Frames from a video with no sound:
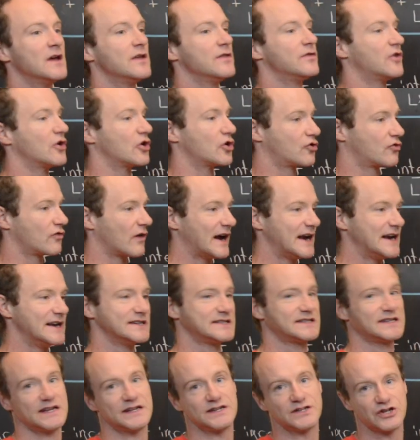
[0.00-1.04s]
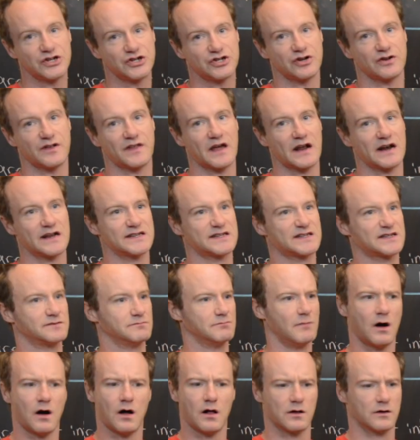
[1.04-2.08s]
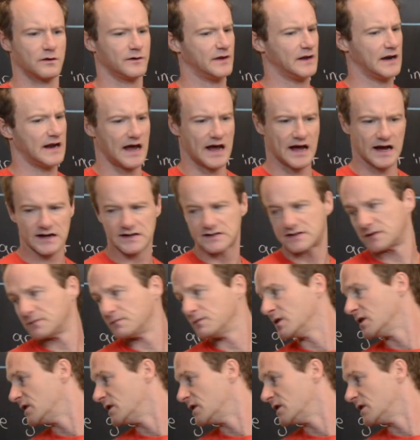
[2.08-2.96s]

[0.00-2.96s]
the greatest integer that is smaller than x.